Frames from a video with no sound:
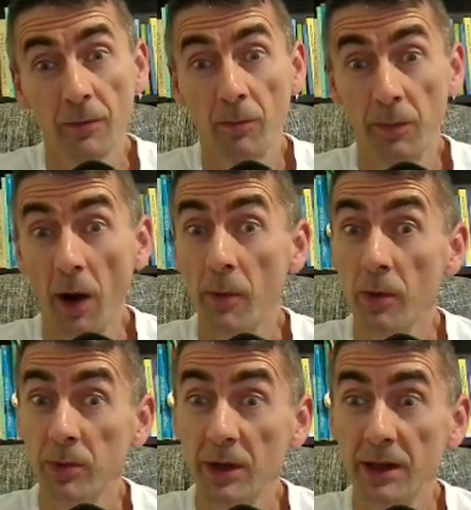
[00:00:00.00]

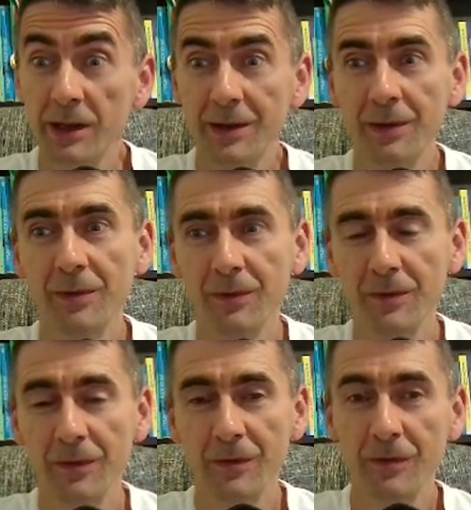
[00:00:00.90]
probably
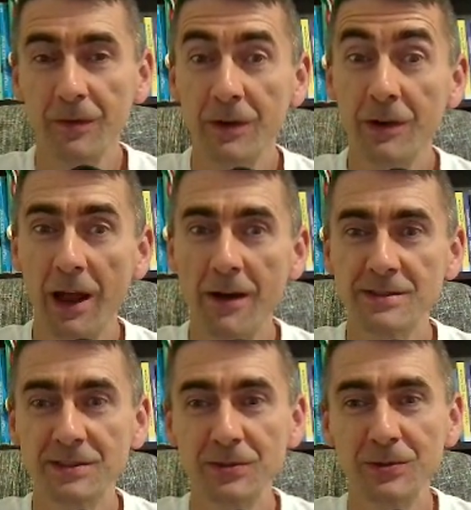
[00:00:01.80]
we will have
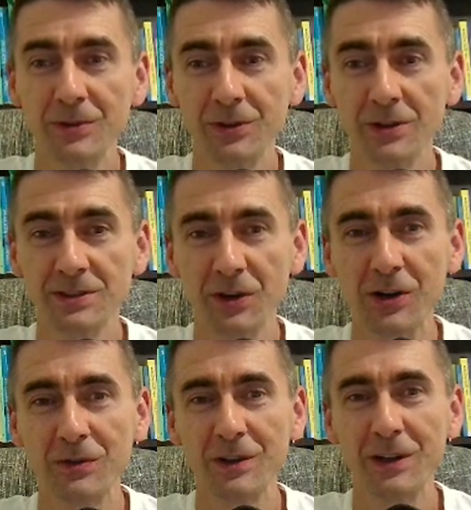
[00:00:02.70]
soon the 3rd
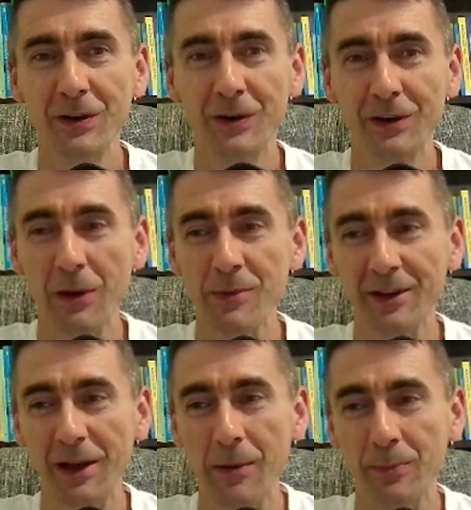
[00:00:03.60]
video coming
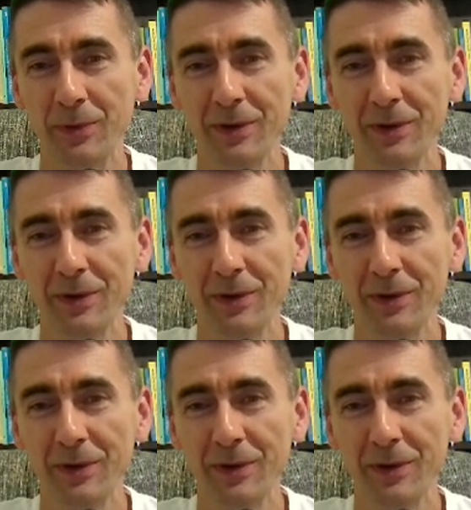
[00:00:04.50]
up.